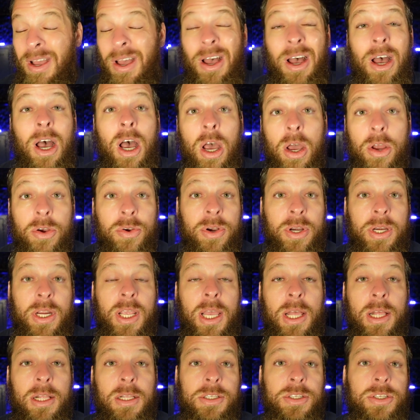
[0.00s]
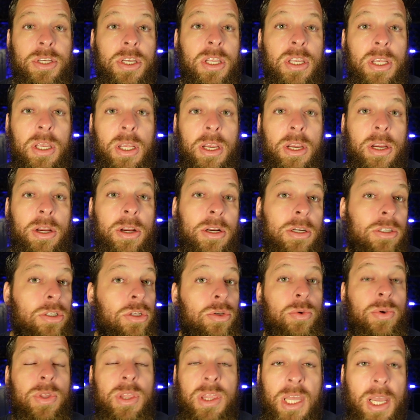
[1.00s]
100 gallons a year
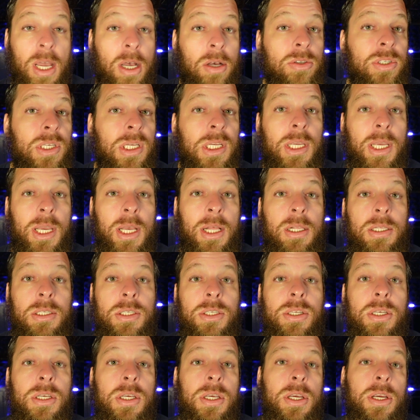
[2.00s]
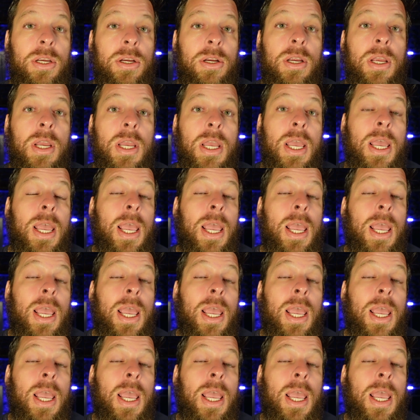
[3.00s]
to 1,000 gallons a year,